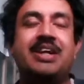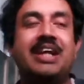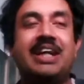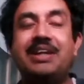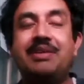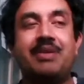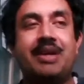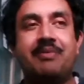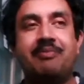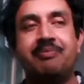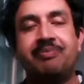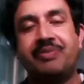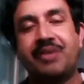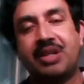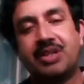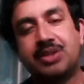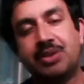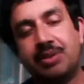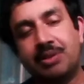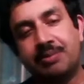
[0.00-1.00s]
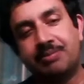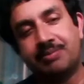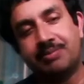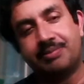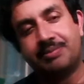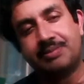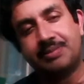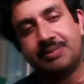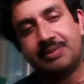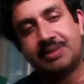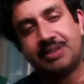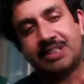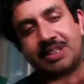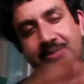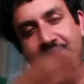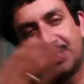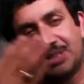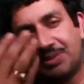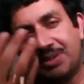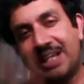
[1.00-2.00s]
Anyway, so
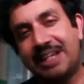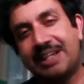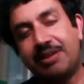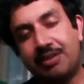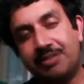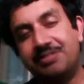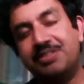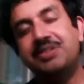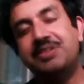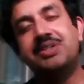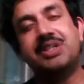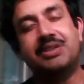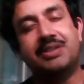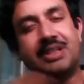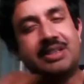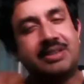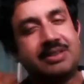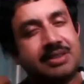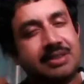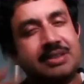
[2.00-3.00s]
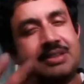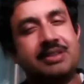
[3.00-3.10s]
suppose you get a confusion that